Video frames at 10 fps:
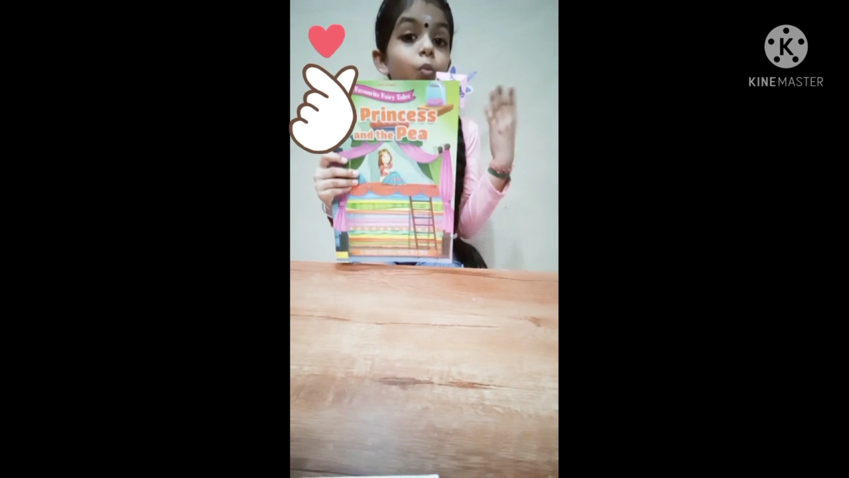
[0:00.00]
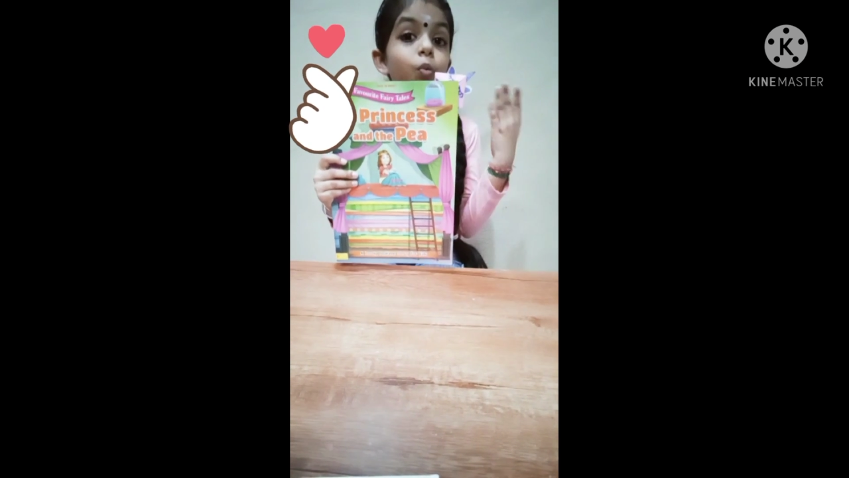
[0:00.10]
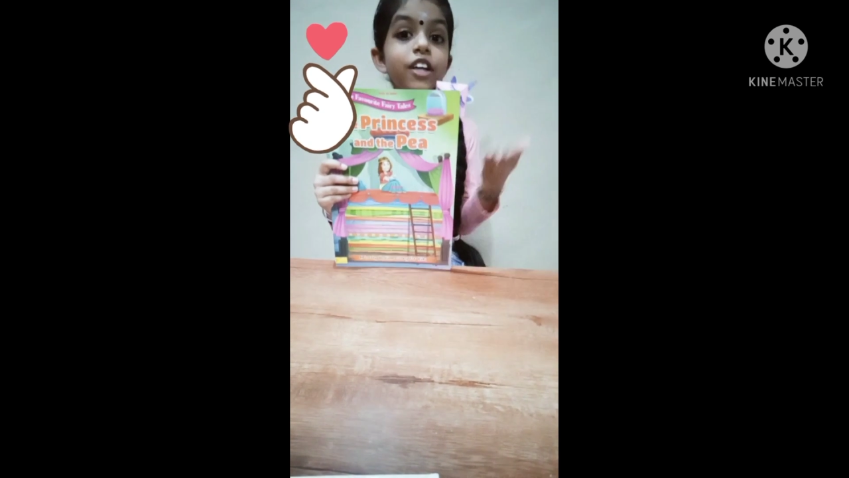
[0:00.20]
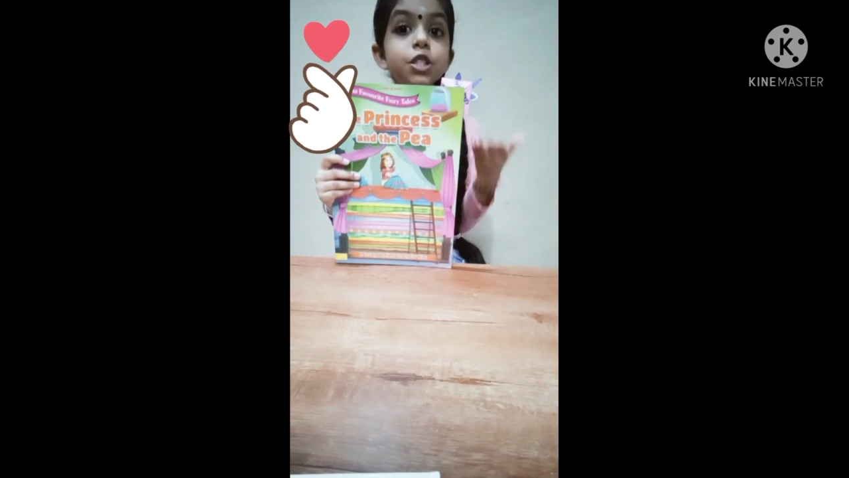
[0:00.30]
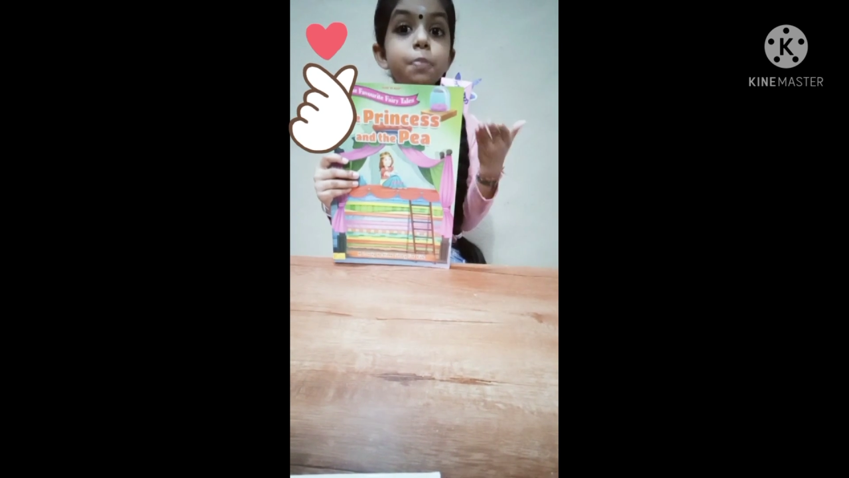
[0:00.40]

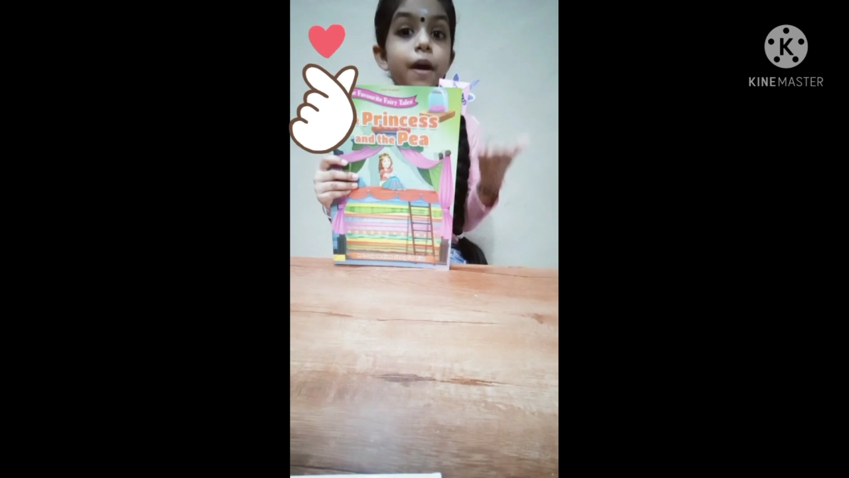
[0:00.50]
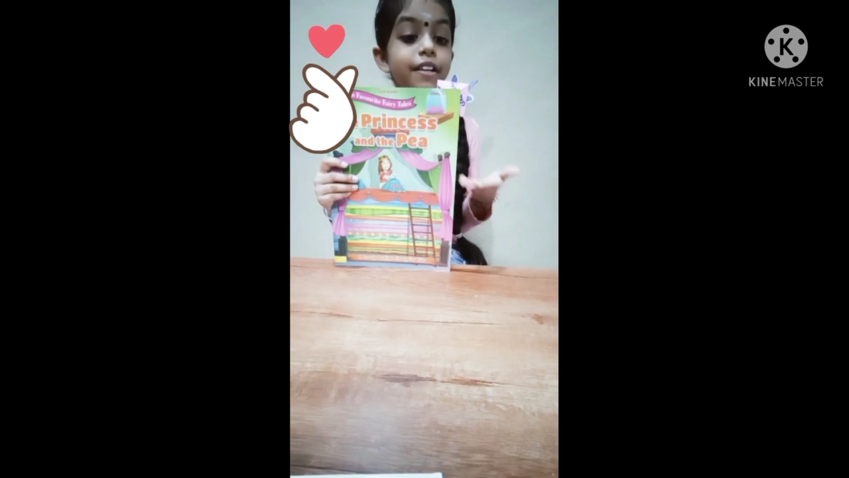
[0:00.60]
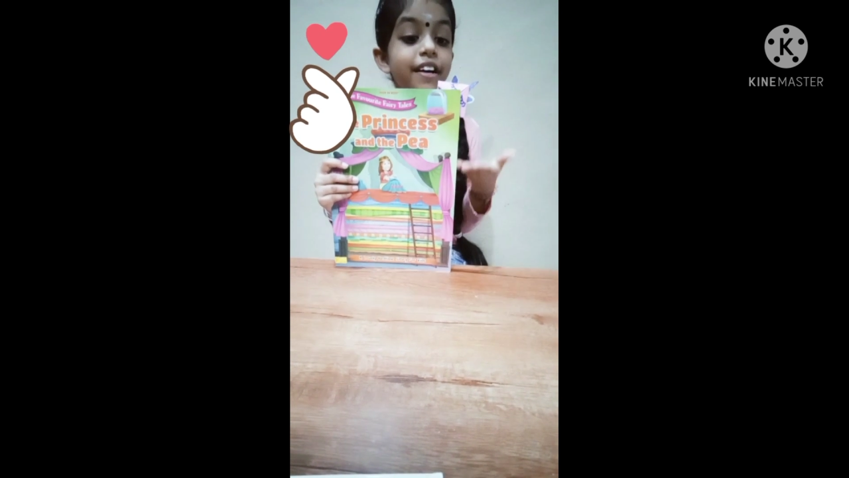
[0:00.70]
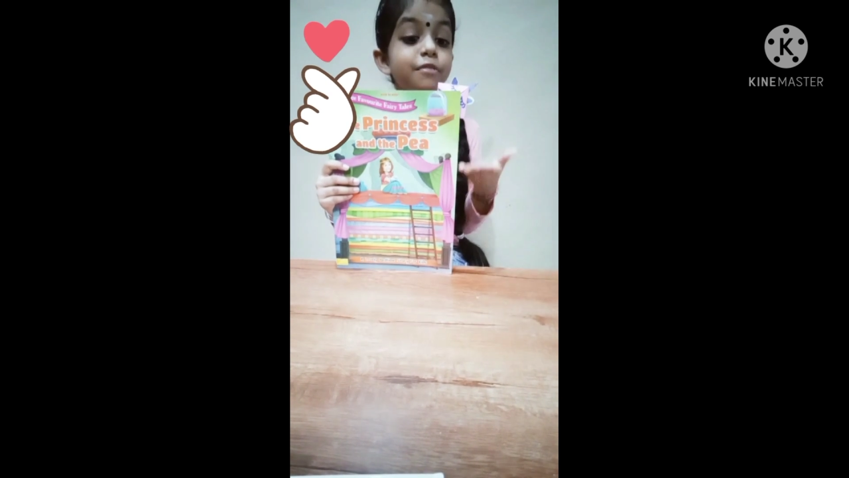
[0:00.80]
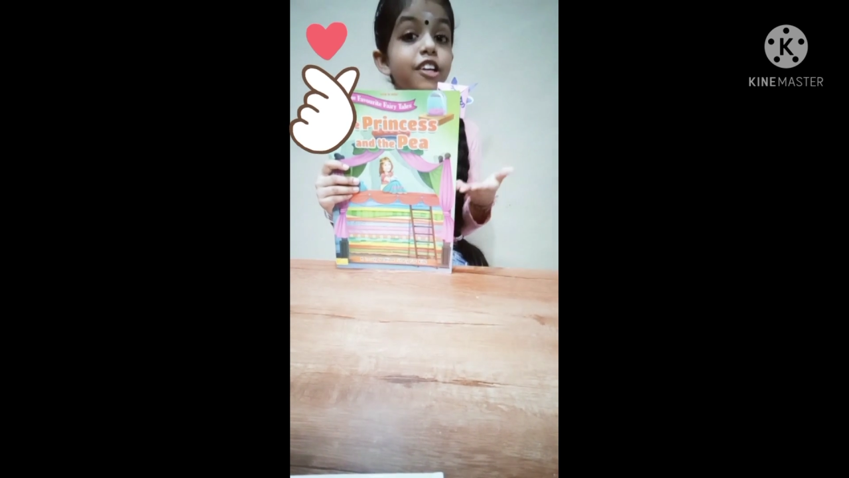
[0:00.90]
which page
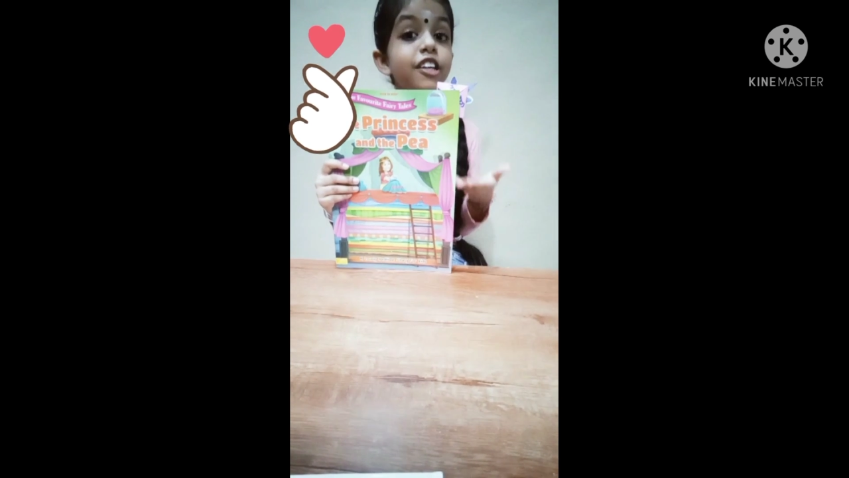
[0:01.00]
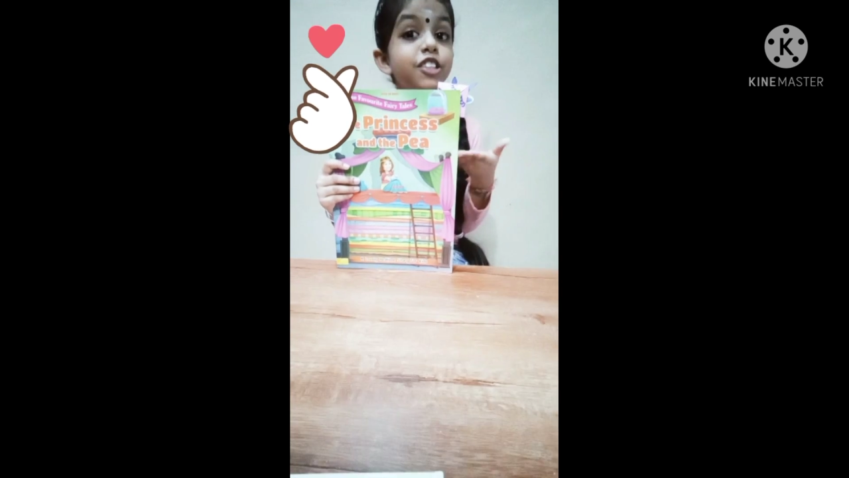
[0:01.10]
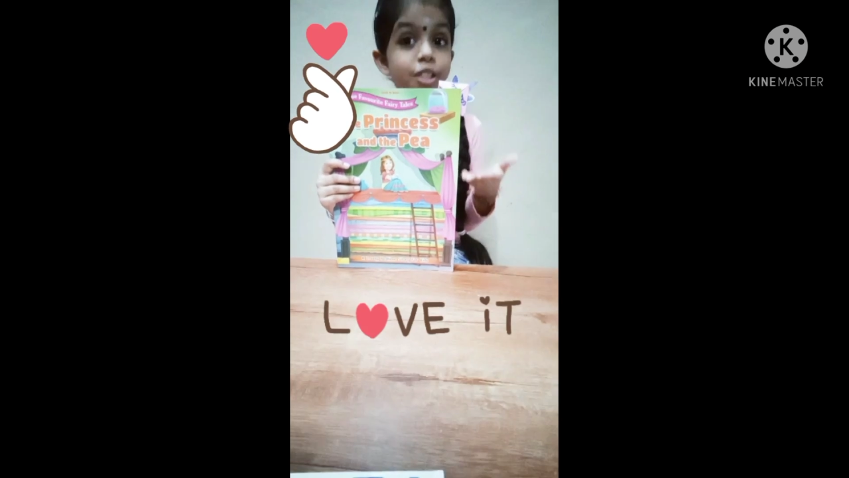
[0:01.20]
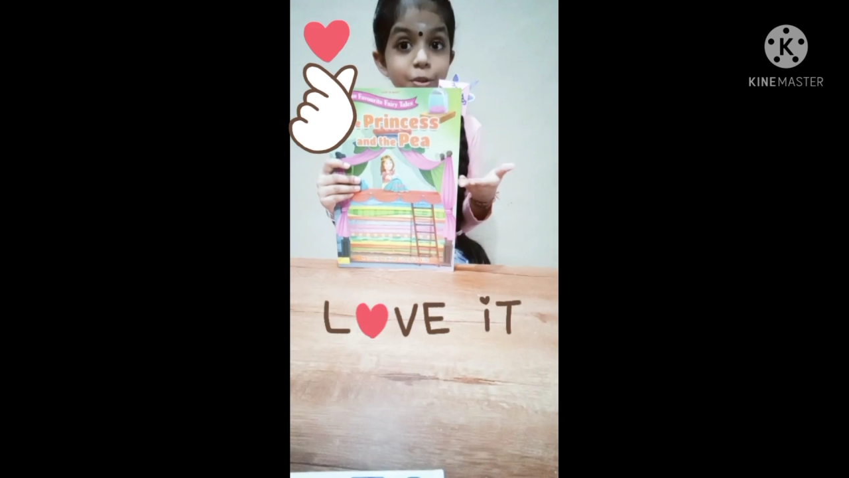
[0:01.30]
I'm going to